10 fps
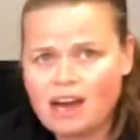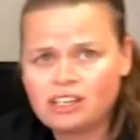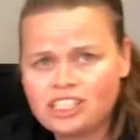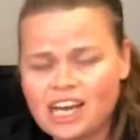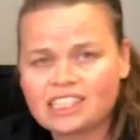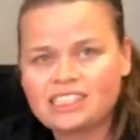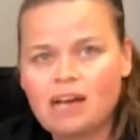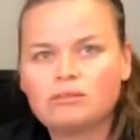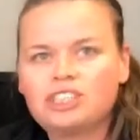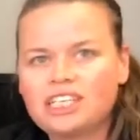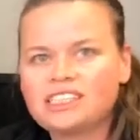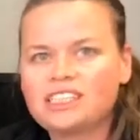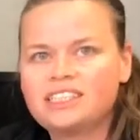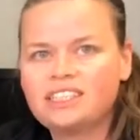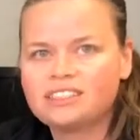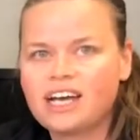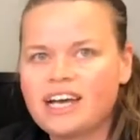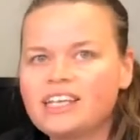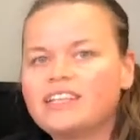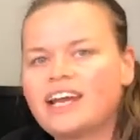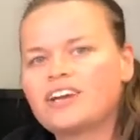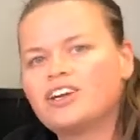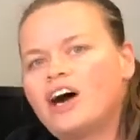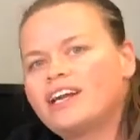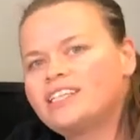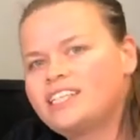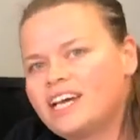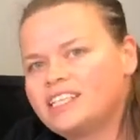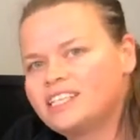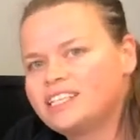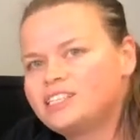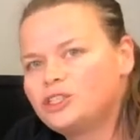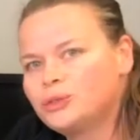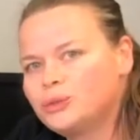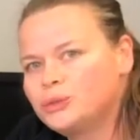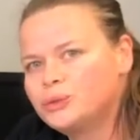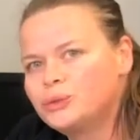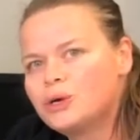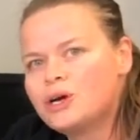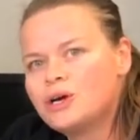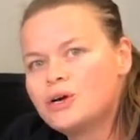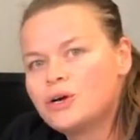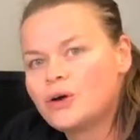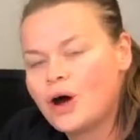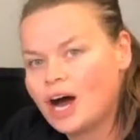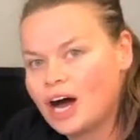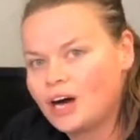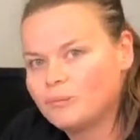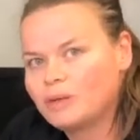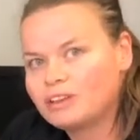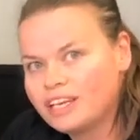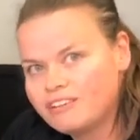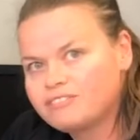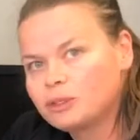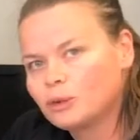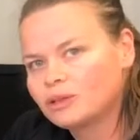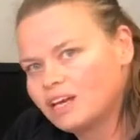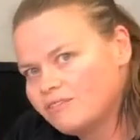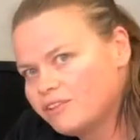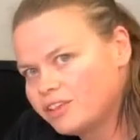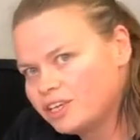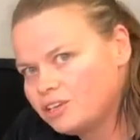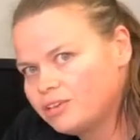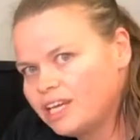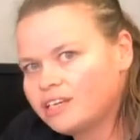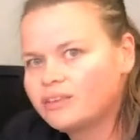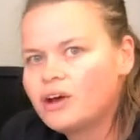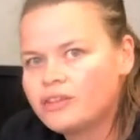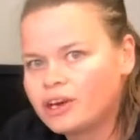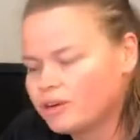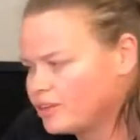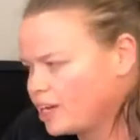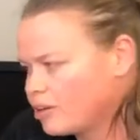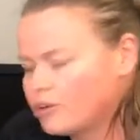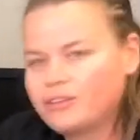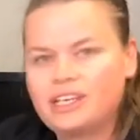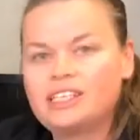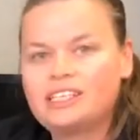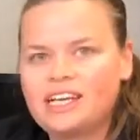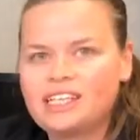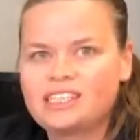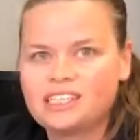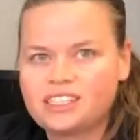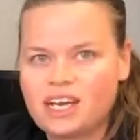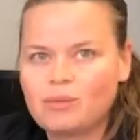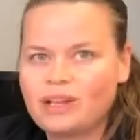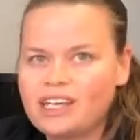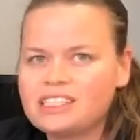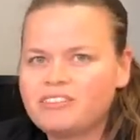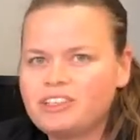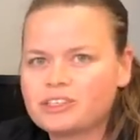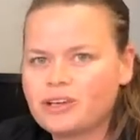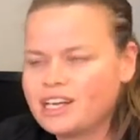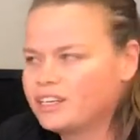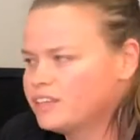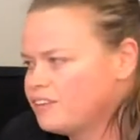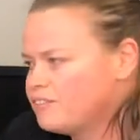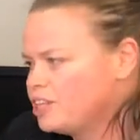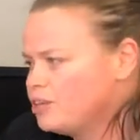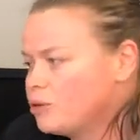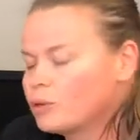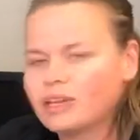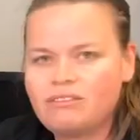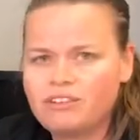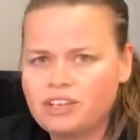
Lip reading: jacks down just until tight. They are not intended to lift or level the unit. They are only intended to stabilize. If you're trying to lift or level the